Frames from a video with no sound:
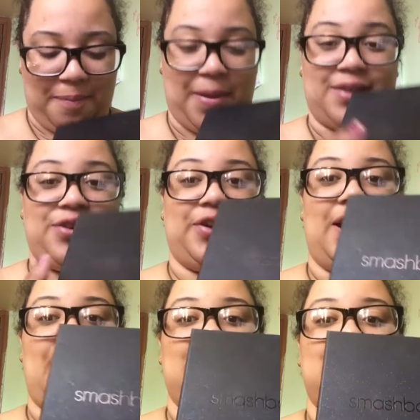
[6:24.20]

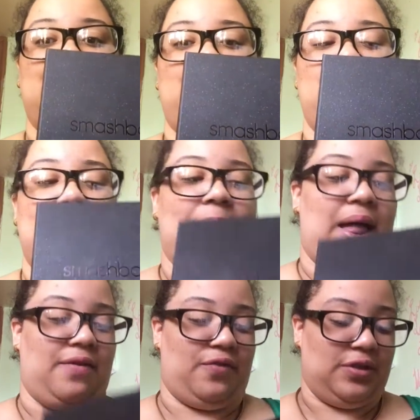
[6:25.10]
Masterclass 3
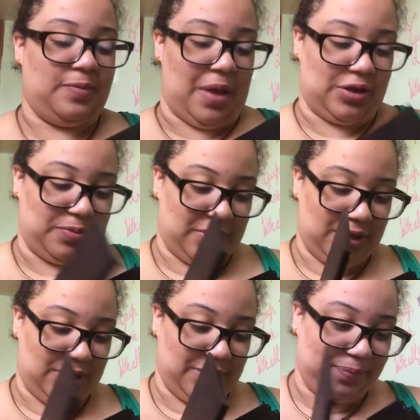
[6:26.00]
palette from
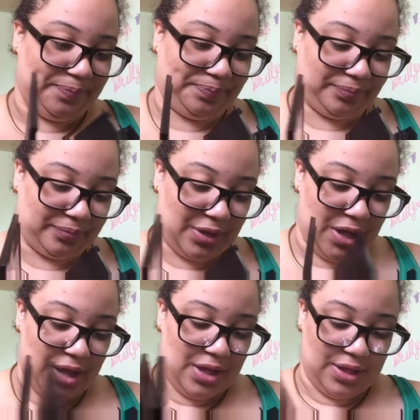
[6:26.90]
Smashbox.
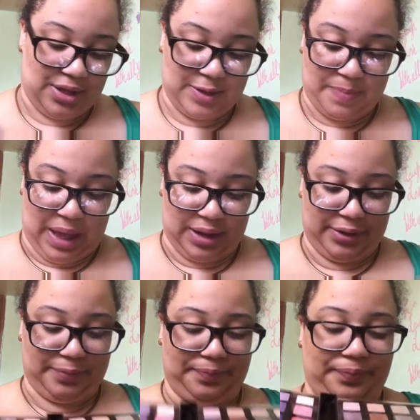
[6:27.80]
This palette,
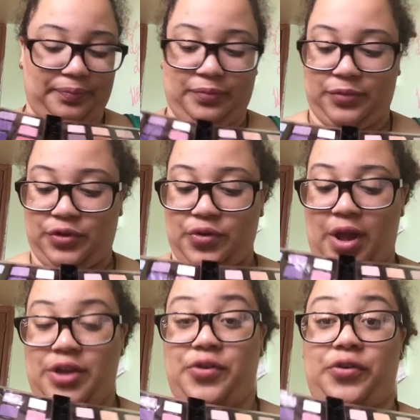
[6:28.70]
you
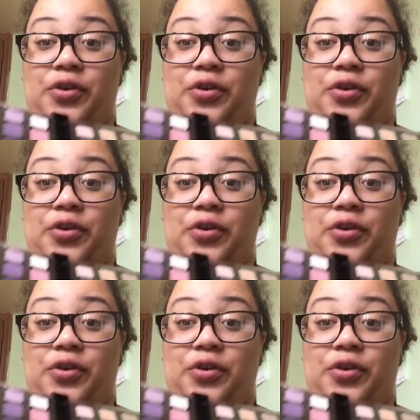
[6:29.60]
got your